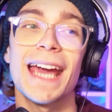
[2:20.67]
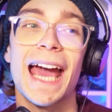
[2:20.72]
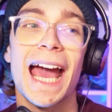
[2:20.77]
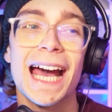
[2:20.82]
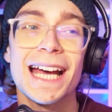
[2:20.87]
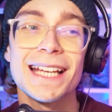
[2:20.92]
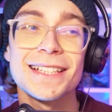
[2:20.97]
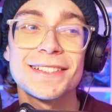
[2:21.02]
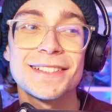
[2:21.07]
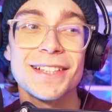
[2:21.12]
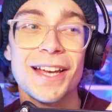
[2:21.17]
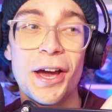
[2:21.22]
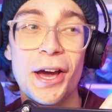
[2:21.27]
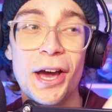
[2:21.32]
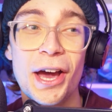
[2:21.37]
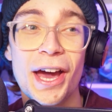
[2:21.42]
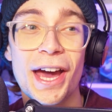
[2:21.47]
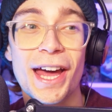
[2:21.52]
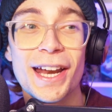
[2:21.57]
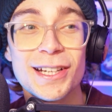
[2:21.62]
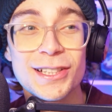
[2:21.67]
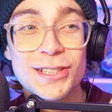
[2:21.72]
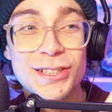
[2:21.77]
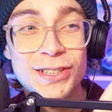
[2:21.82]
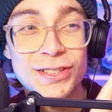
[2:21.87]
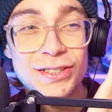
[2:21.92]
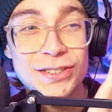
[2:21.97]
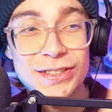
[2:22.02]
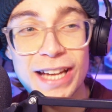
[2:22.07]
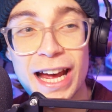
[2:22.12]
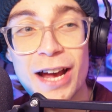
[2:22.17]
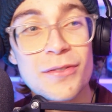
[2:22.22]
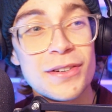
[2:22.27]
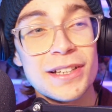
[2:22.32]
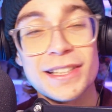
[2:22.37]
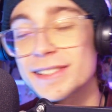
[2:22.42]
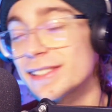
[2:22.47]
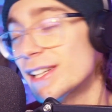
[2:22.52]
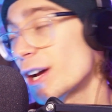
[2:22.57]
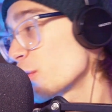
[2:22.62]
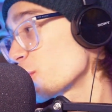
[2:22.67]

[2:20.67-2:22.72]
It has an astounding